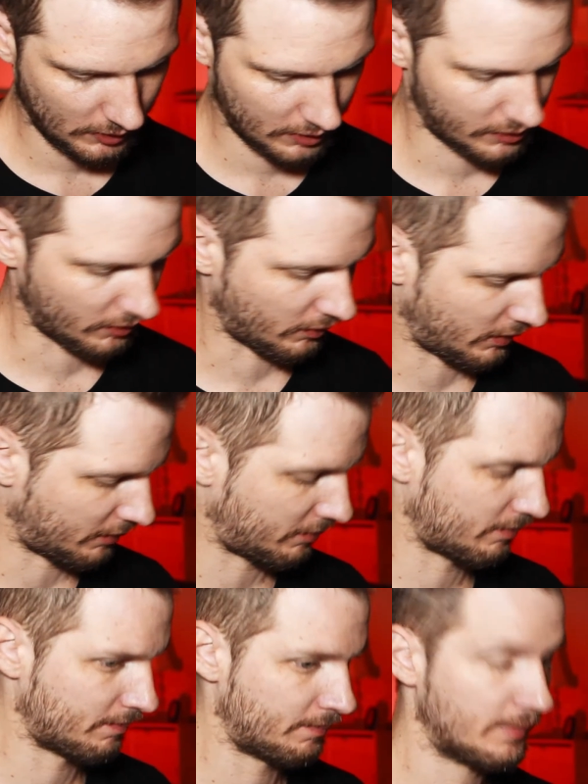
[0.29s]
So
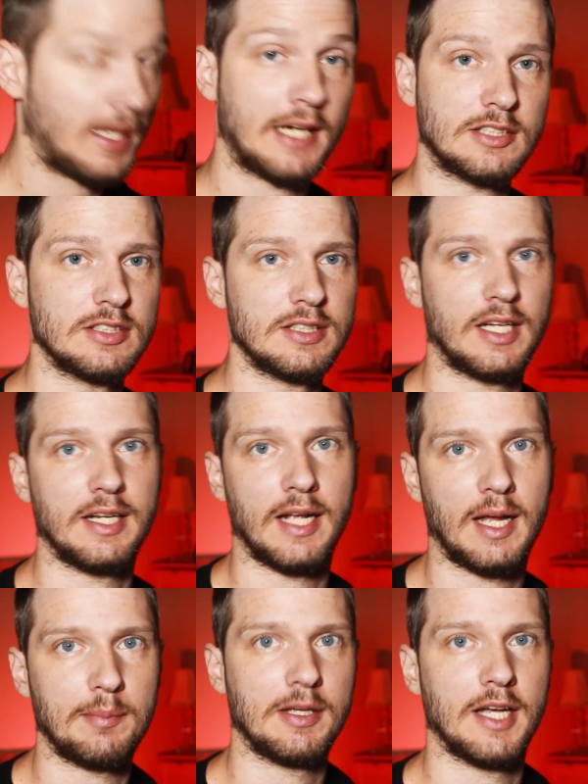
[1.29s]
I'm actually kind
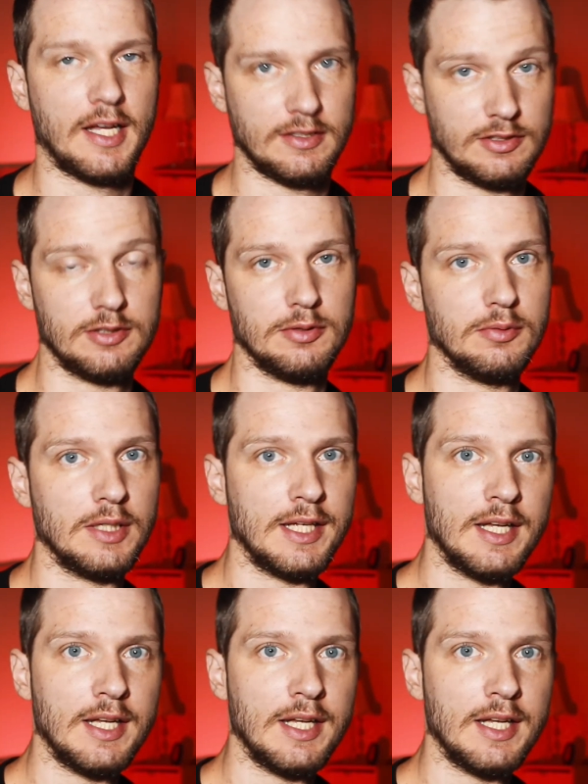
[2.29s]
of happy I had to